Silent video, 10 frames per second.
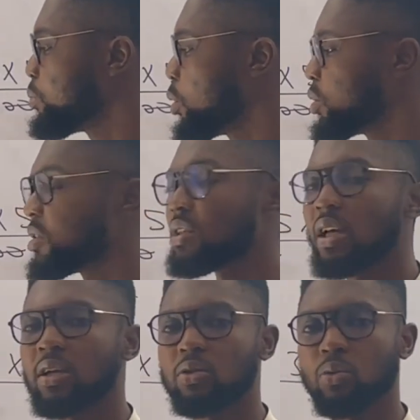month
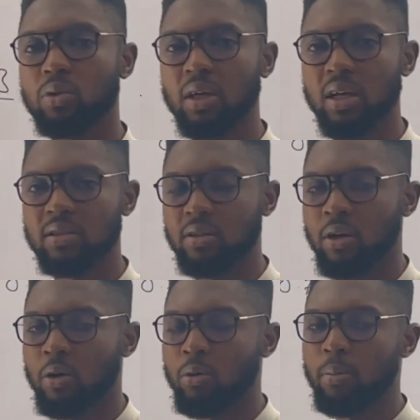here to years.
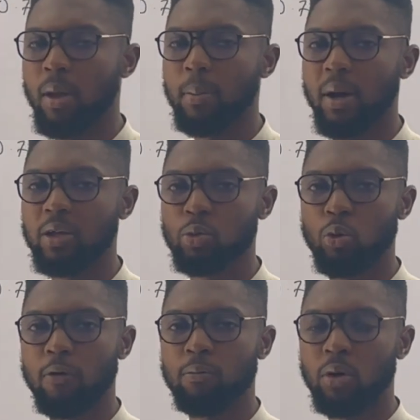Remember,
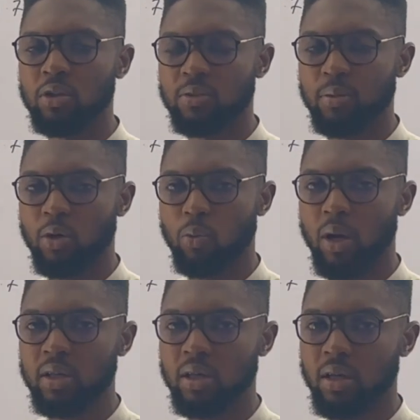12 months make
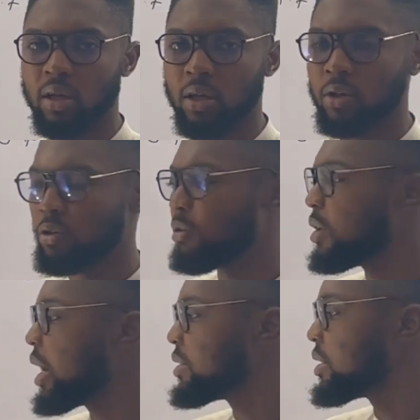1 year. So if
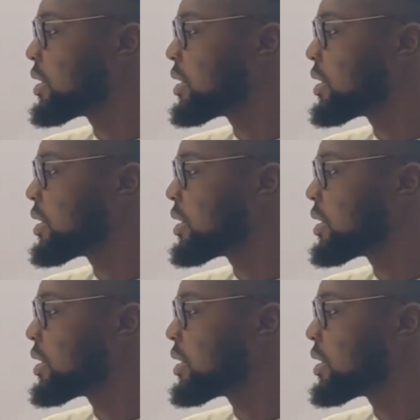that's